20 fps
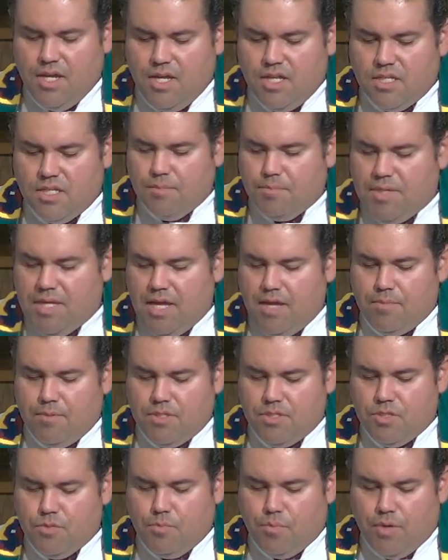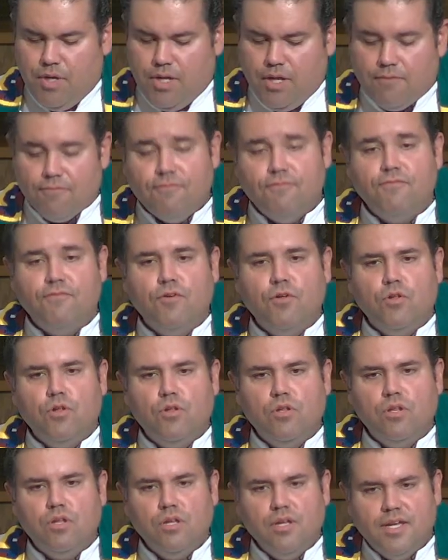to able to bring a
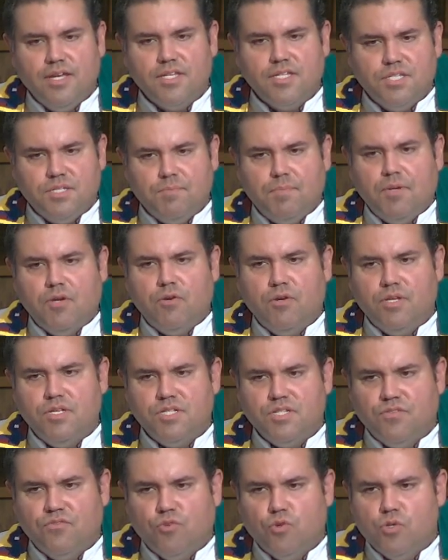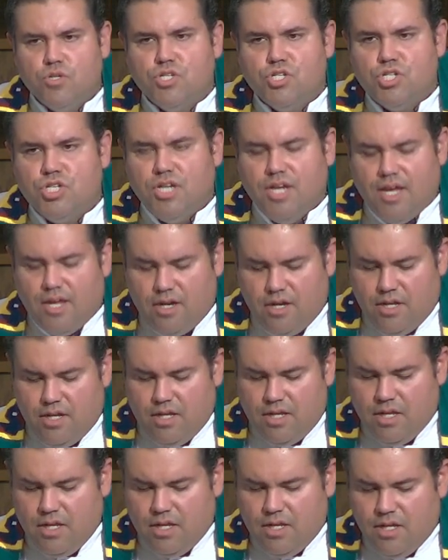full experience of Christianity